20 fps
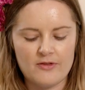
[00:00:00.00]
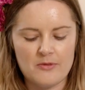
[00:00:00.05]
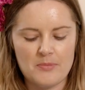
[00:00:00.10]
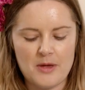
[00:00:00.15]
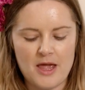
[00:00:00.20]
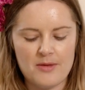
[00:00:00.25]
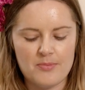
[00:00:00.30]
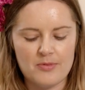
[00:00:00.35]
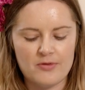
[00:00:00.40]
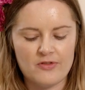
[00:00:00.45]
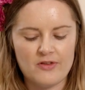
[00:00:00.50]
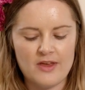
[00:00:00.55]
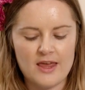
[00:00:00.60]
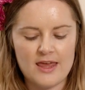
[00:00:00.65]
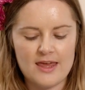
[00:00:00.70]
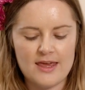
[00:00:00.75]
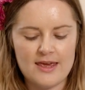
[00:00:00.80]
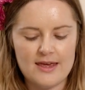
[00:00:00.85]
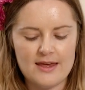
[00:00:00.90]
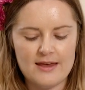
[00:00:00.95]
to be able to
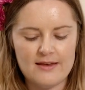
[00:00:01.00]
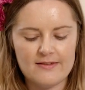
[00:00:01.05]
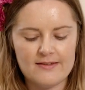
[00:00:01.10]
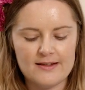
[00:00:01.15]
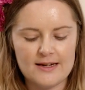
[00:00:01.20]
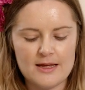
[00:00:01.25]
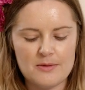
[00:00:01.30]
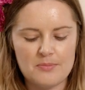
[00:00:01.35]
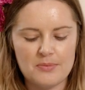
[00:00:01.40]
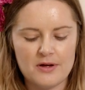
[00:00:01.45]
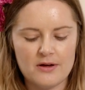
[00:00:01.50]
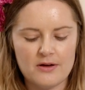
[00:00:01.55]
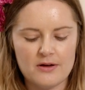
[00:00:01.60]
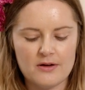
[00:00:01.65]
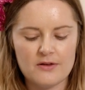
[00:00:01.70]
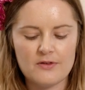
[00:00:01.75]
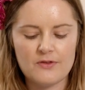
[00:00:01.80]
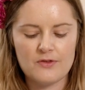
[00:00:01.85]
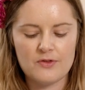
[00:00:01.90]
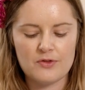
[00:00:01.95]
easily
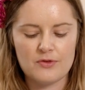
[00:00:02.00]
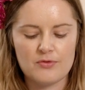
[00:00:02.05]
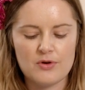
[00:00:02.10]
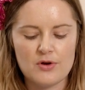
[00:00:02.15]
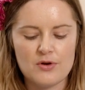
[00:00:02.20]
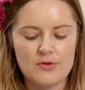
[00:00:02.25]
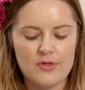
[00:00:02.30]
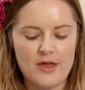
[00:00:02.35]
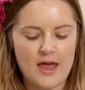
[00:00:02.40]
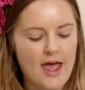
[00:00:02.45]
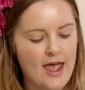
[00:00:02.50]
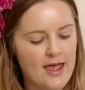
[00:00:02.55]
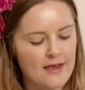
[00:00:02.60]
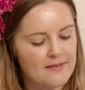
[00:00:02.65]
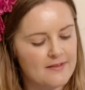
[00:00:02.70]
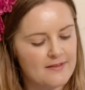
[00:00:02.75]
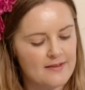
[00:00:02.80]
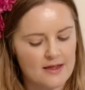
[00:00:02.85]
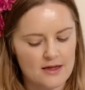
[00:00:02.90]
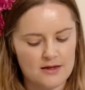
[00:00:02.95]
pass through the
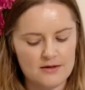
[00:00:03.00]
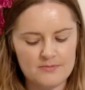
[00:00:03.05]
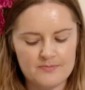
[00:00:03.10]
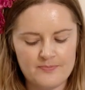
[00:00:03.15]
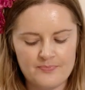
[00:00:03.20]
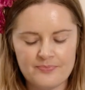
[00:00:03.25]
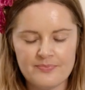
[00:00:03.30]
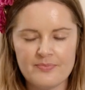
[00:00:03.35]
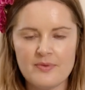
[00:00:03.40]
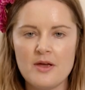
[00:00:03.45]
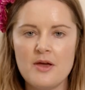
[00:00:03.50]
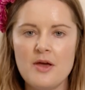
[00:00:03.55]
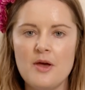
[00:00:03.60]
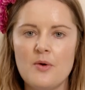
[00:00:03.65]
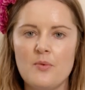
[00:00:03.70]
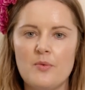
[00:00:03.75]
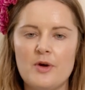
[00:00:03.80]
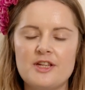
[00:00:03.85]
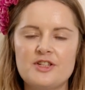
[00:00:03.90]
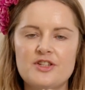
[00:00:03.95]
hessian,
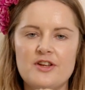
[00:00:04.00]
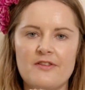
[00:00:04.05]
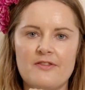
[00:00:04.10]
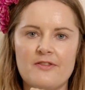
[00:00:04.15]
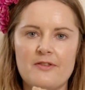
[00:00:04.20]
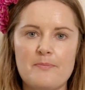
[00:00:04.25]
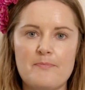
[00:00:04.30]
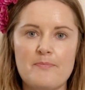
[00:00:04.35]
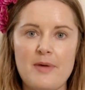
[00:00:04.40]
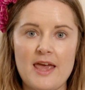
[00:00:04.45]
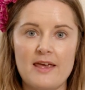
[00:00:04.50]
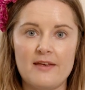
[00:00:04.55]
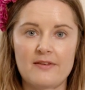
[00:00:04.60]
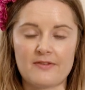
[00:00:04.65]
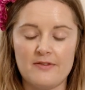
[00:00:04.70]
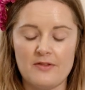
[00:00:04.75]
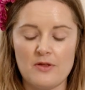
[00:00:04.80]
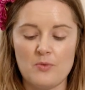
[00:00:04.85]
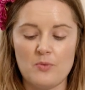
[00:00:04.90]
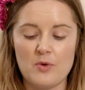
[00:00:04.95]
which is the
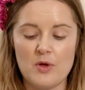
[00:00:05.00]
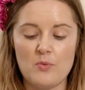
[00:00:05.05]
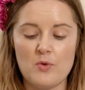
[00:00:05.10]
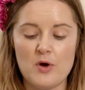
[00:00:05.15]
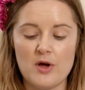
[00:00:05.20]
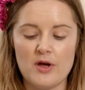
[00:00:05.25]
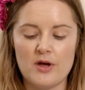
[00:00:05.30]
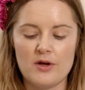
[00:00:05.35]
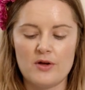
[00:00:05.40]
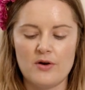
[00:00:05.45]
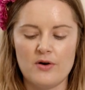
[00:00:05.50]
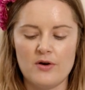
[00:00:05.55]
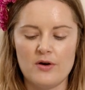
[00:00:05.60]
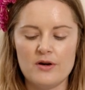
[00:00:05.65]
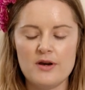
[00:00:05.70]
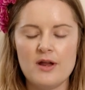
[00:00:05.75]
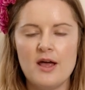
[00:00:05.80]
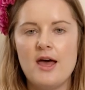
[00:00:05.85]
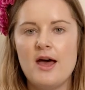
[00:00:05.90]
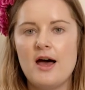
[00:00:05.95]
base that we work
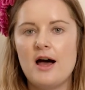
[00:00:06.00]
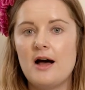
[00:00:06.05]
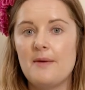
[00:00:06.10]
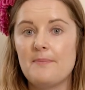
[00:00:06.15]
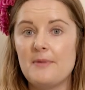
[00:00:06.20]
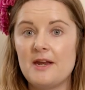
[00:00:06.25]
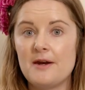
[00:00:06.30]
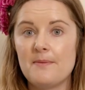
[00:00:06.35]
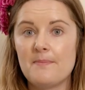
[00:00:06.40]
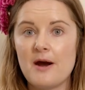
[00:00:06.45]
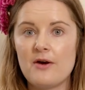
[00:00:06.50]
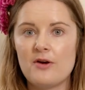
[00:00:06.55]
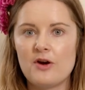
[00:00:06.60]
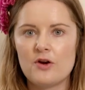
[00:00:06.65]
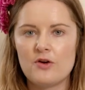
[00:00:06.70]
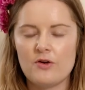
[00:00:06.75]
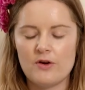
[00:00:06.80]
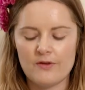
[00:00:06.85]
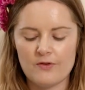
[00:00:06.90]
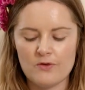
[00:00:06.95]
on. In
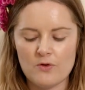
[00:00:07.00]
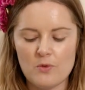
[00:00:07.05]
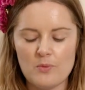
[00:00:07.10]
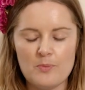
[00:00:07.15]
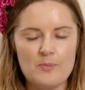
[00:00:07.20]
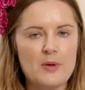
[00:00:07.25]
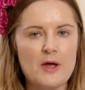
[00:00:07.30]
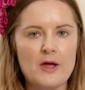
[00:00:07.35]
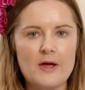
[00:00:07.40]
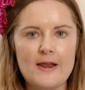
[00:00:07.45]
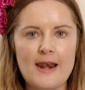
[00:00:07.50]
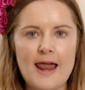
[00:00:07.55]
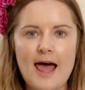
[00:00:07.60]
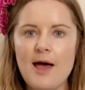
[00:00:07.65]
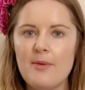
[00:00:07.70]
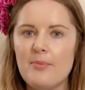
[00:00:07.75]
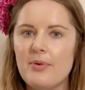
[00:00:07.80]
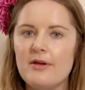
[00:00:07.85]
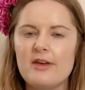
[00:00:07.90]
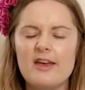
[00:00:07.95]
America, it's called
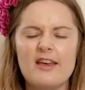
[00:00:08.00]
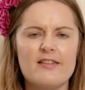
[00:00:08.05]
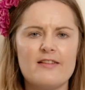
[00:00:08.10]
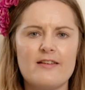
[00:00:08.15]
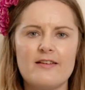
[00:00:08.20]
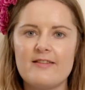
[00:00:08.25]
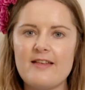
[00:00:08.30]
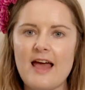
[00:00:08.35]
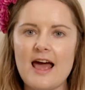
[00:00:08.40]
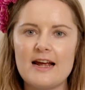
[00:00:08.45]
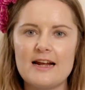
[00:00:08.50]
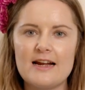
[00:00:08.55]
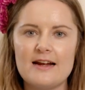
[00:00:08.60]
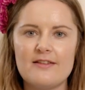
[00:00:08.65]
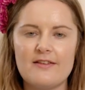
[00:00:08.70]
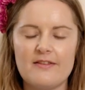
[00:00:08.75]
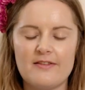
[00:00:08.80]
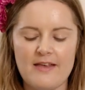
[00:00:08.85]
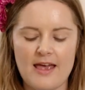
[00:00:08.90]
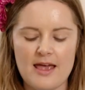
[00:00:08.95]
burlap. It's exactly
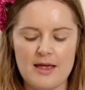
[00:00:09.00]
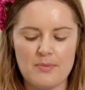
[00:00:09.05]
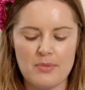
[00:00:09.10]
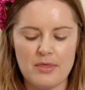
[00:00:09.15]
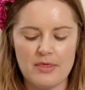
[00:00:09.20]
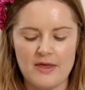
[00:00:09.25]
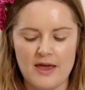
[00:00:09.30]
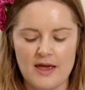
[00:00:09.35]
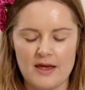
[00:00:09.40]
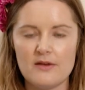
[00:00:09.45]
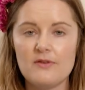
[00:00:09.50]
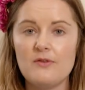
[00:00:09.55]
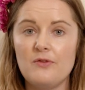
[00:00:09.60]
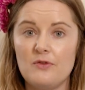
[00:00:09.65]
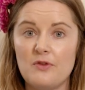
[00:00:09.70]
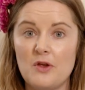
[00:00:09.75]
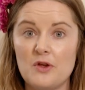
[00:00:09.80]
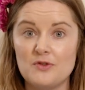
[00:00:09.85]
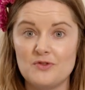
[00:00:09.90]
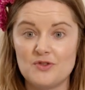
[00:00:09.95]
the same thing,
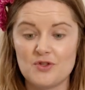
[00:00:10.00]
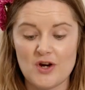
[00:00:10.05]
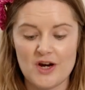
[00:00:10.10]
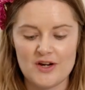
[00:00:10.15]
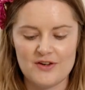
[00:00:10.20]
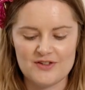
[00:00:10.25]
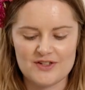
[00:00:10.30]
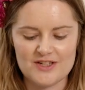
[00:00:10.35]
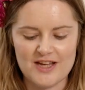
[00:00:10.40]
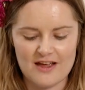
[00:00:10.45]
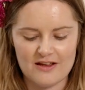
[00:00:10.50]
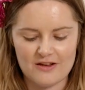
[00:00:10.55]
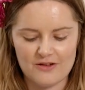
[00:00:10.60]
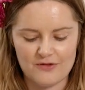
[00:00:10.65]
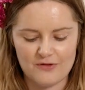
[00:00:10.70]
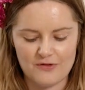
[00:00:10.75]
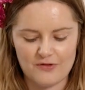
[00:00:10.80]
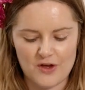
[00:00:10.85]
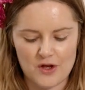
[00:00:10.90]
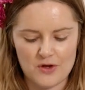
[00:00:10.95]
so try not to get
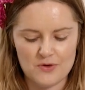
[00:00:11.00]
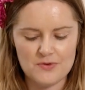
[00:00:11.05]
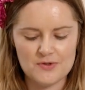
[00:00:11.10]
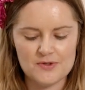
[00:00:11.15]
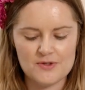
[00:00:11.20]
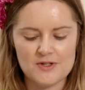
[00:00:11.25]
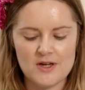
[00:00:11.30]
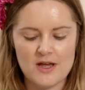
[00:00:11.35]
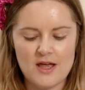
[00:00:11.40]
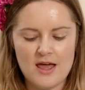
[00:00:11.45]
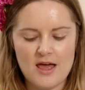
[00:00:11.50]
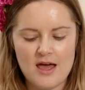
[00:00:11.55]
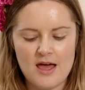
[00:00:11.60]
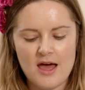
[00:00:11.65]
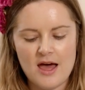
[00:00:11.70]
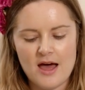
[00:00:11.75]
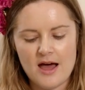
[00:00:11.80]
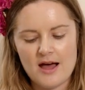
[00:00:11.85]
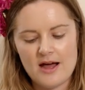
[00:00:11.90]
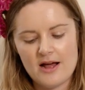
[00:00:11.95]
confused.
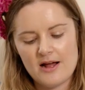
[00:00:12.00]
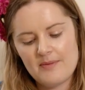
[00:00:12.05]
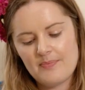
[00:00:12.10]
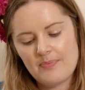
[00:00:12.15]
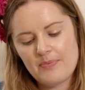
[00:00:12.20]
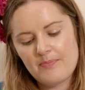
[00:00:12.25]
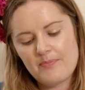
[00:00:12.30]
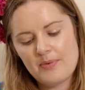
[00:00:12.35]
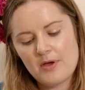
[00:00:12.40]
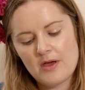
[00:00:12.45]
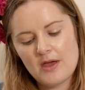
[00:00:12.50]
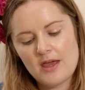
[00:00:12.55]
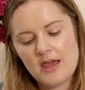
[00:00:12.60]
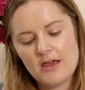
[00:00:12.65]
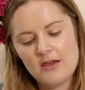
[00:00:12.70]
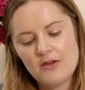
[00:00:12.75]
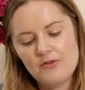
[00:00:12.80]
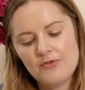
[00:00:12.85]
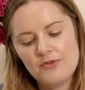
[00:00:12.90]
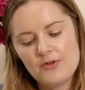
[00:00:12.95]
But
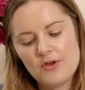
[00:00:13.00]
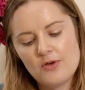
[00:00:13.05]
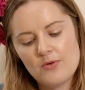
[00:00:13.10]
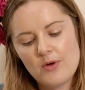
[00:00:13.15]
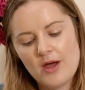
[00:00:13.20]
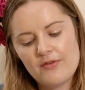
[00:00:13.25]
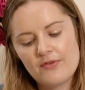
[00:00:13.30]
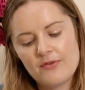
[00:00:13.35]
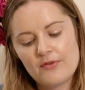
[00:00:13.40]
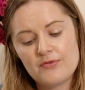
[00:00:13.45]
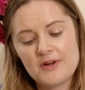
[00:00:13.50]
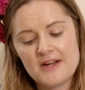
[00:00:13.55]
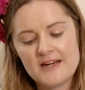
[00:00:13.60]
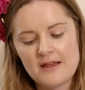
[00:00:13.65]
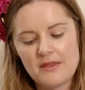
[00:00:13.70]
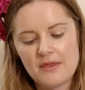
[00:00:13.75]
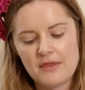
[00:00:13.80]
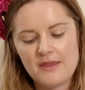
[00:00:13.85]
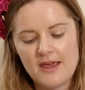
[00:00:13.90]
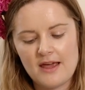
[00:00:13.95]
if you have a
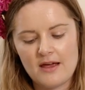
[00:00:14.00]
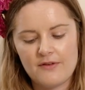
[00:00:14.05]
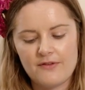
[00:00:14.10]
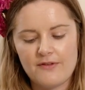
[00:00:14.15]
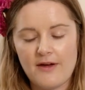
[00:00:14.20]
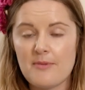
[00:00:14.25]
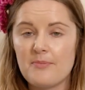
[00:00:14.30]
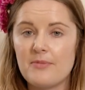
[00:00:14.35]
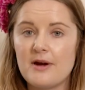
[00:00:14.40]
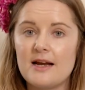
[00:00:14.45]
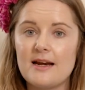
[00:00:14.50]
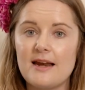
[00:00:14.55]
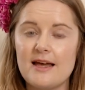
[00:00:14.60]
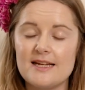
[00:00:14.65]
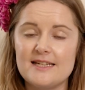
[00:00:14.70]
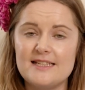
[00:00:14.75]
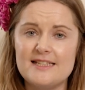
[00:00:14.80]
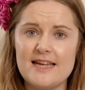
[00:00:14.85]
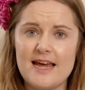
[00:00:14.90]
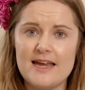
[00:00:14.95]
really thick fabric
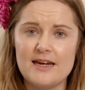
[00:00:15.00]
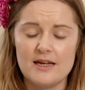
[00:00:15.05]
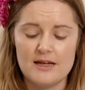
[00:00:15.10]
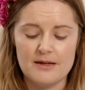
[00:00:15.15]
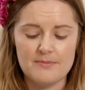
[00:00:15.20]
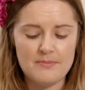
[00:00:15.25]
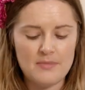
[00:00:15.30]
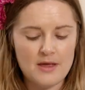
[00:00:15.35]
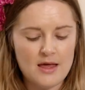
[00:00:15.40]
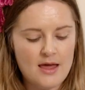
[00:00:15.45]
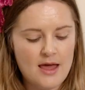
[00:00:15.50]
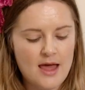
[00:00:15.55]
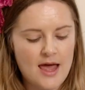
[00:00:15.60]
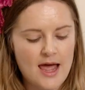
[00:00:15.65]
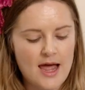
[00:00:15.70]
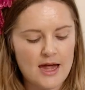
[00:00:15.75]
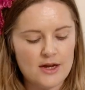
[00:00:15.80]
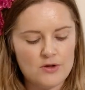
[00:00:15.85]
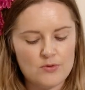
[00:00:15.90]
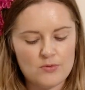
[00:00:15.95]
like denim
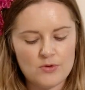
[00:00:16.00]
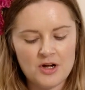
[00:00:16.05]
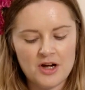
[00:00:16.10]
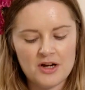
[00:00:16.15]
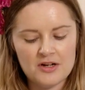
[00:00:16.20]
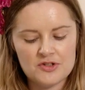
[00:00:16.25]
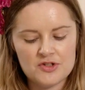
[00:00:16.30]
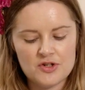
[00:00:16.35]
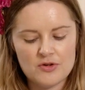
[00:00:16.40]
and you cut